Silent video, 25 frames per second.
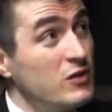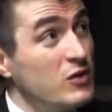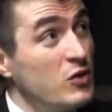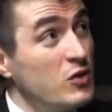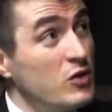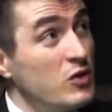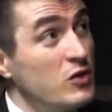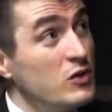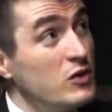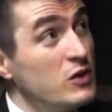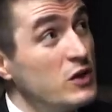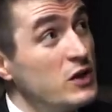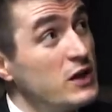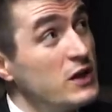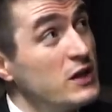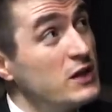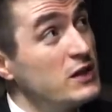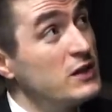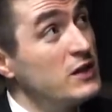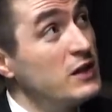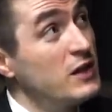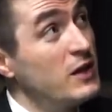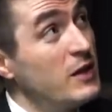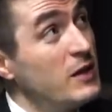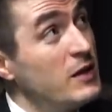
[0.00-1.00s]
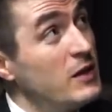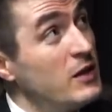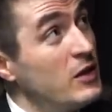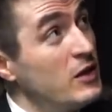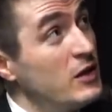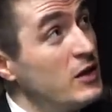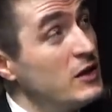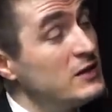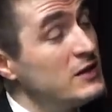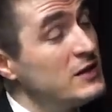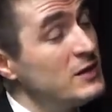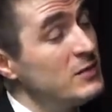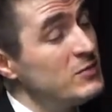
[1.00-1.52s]
Or
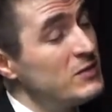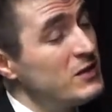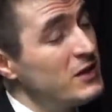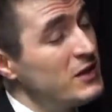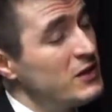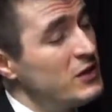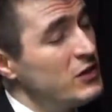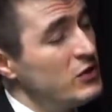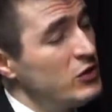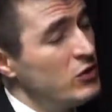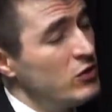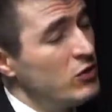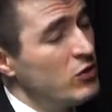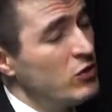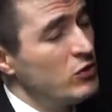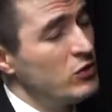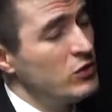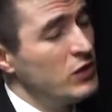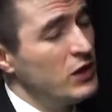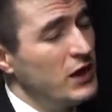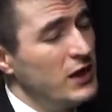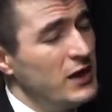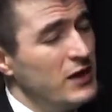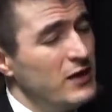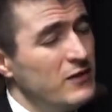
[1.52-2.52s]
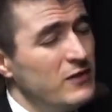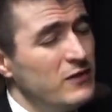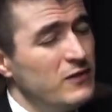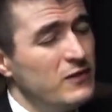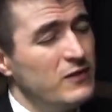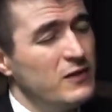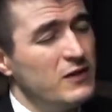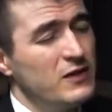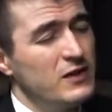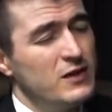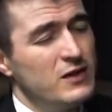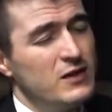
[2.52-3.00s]
it seems like your own life,